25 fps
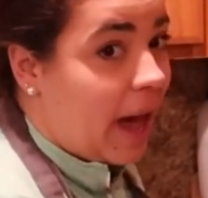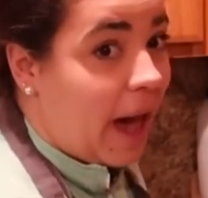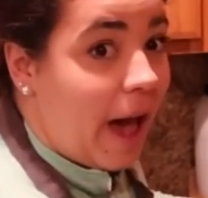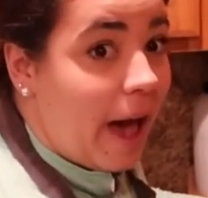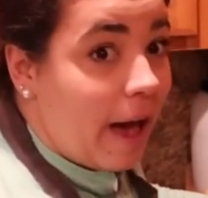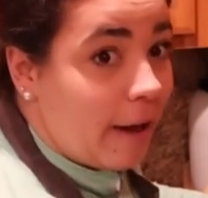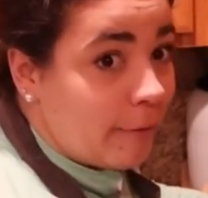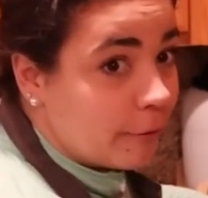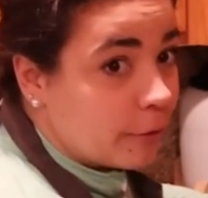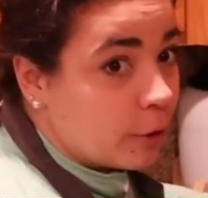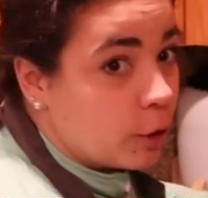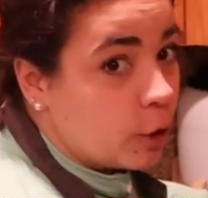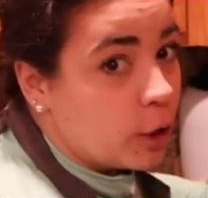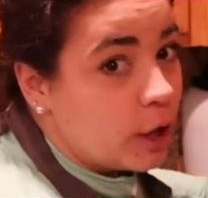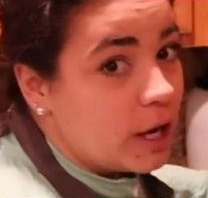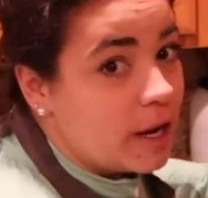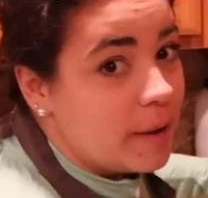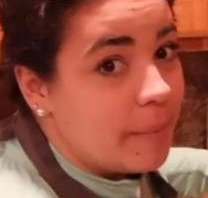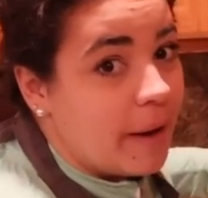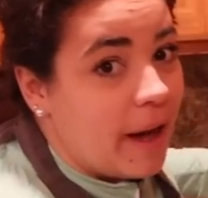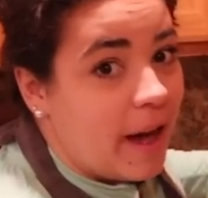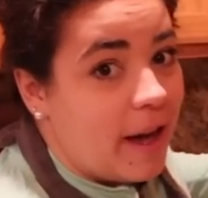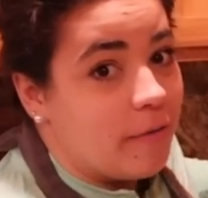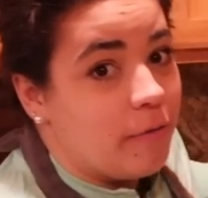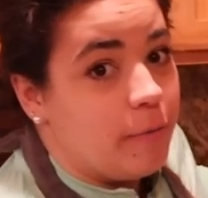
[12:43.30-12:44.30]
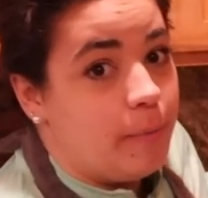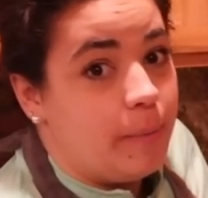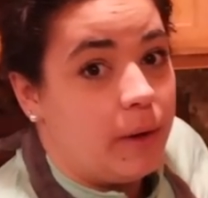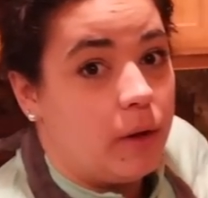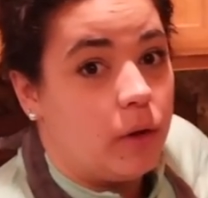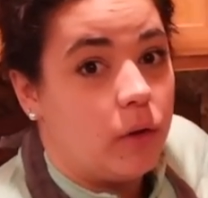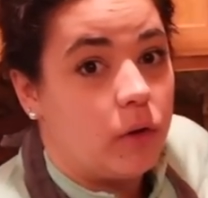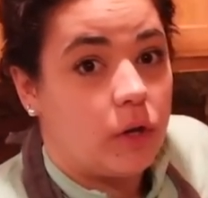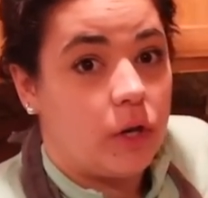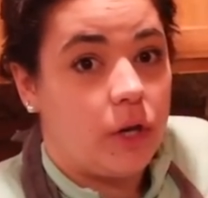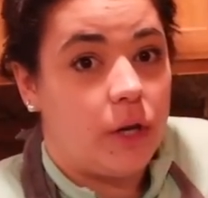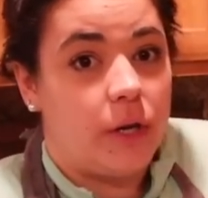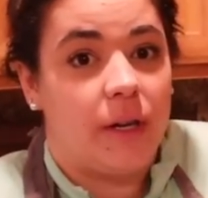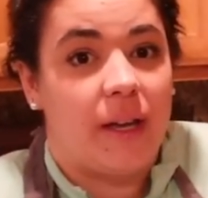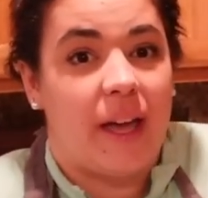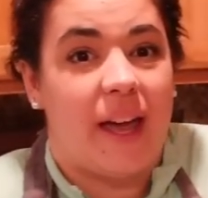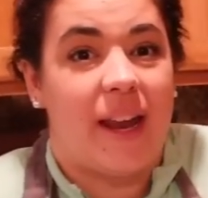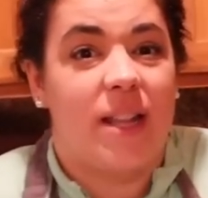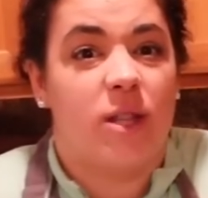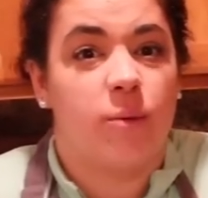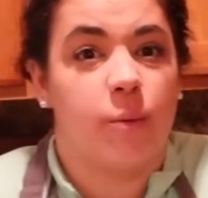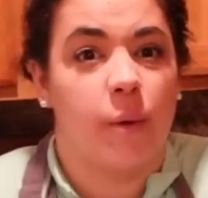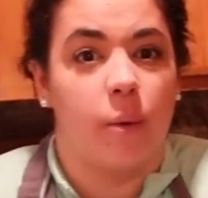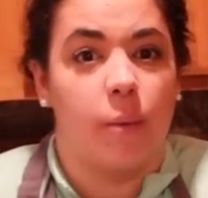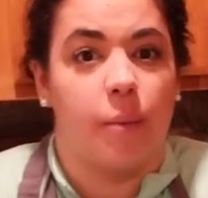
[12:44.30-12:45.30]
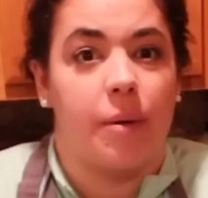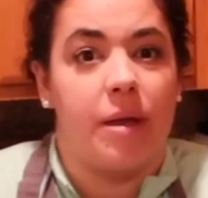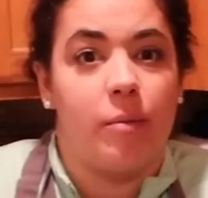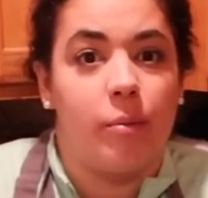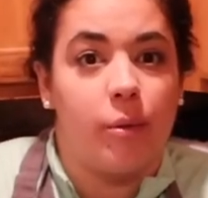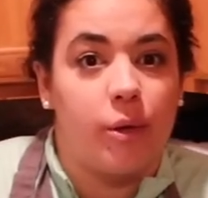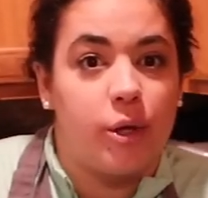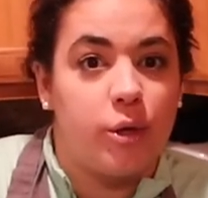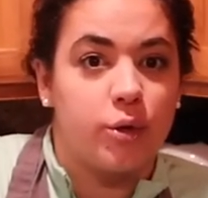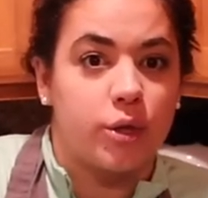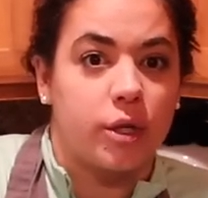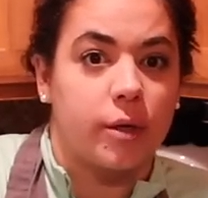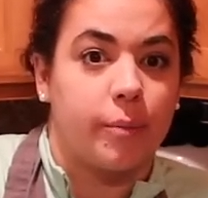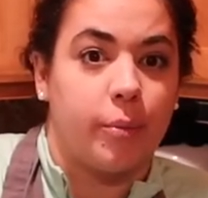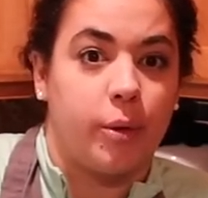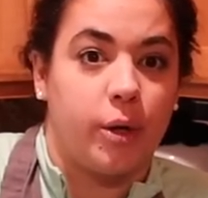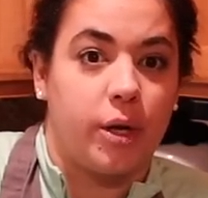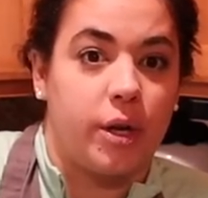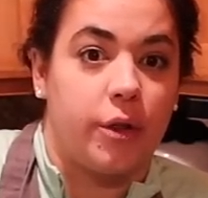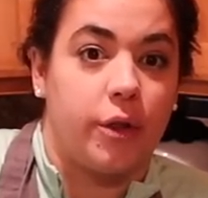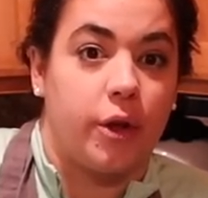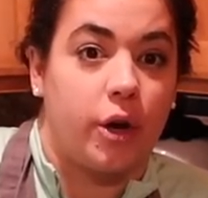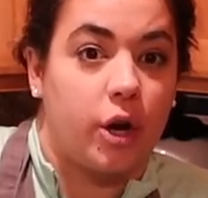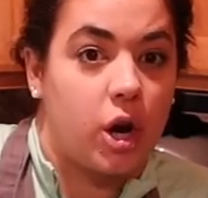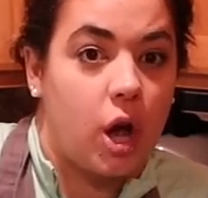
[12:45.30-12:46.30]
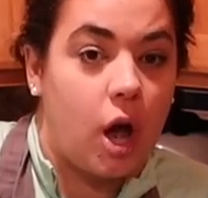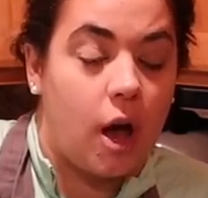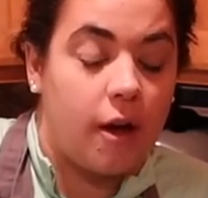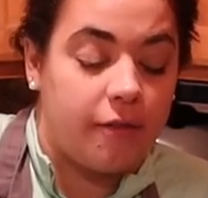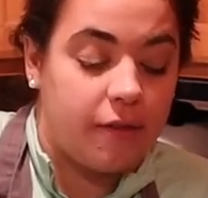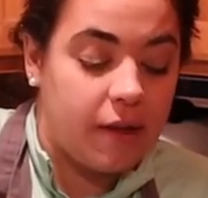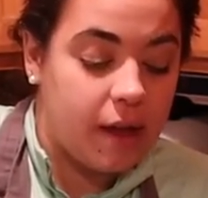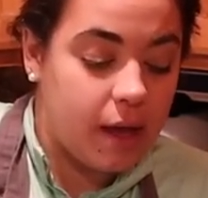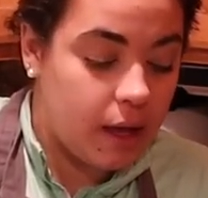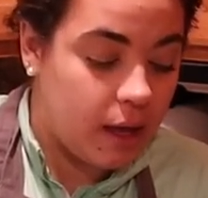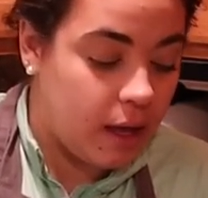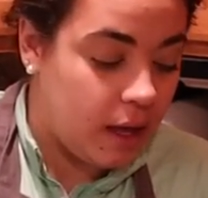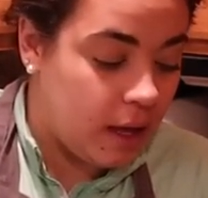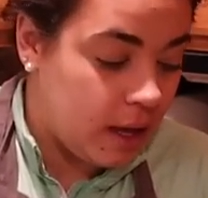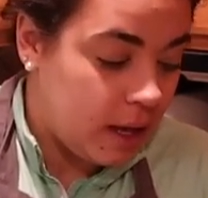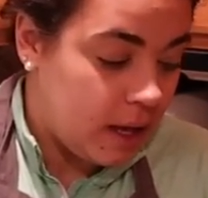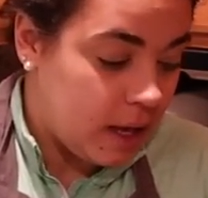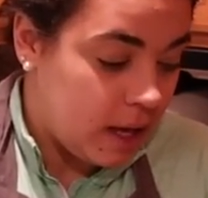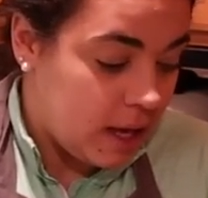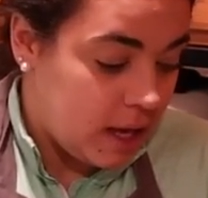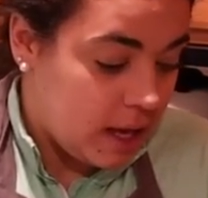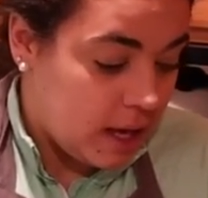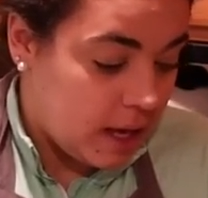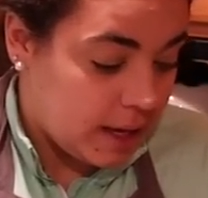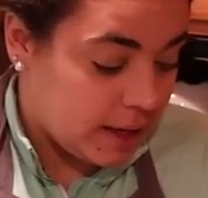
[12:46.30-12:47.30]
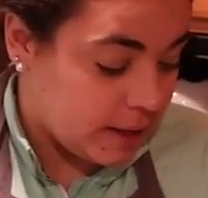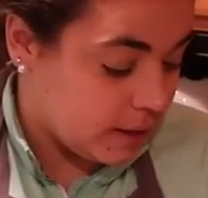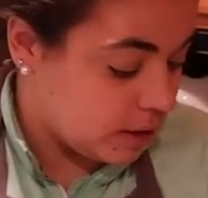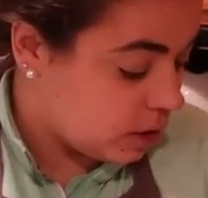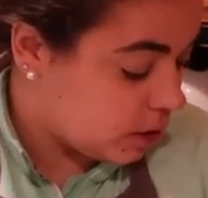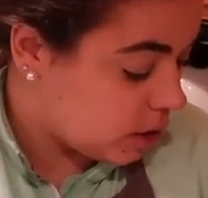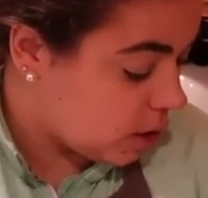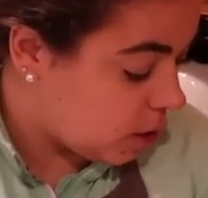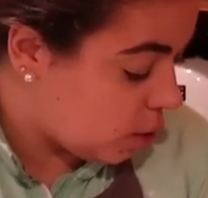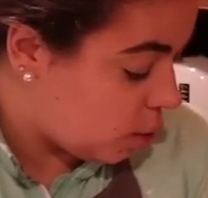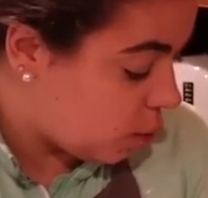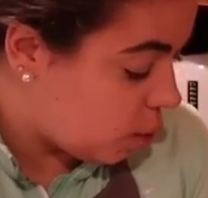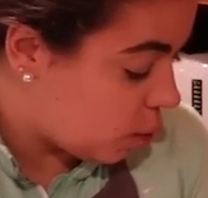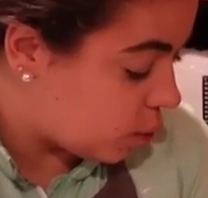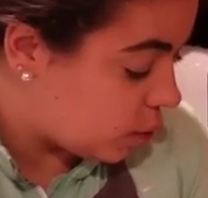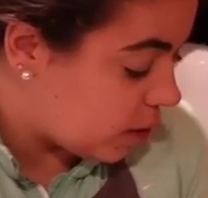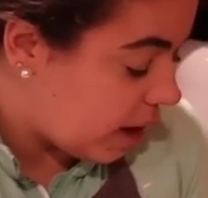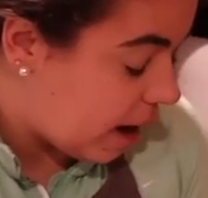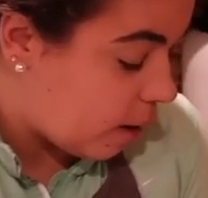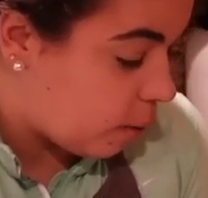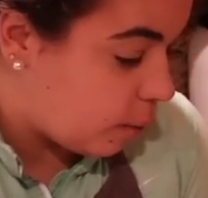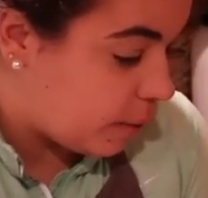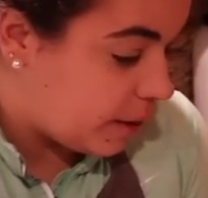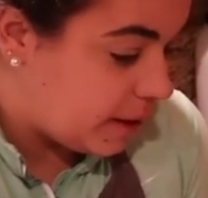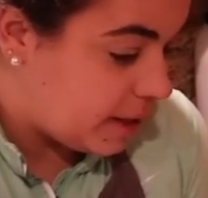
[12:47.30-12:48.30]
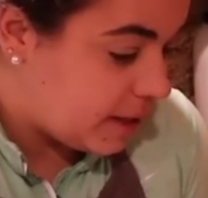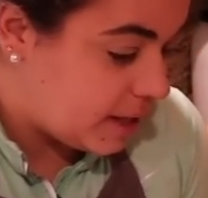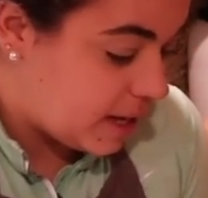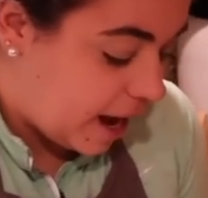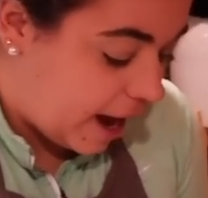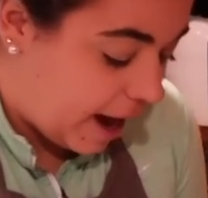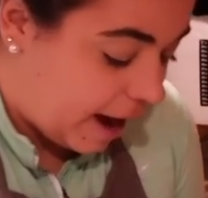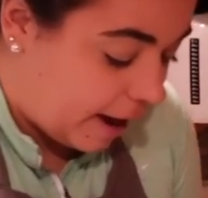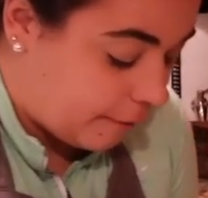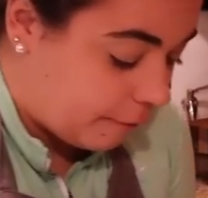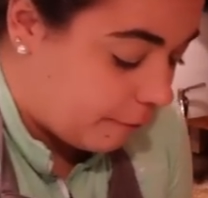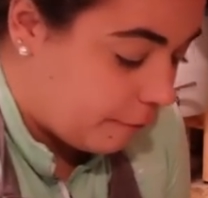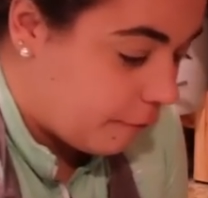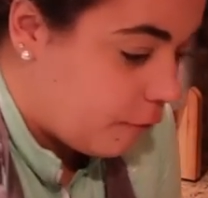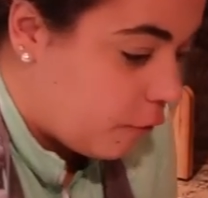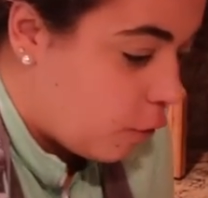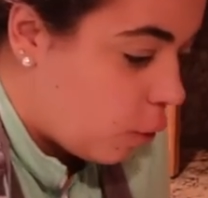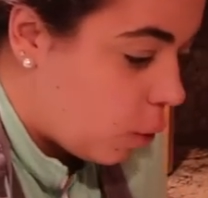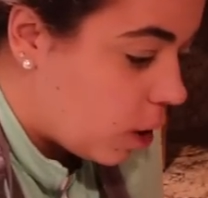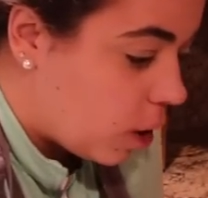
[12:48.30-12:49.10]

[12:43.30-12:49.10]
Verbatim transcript: half cream, half milk. And it's what people usually put in their coffee. And so now we need to add four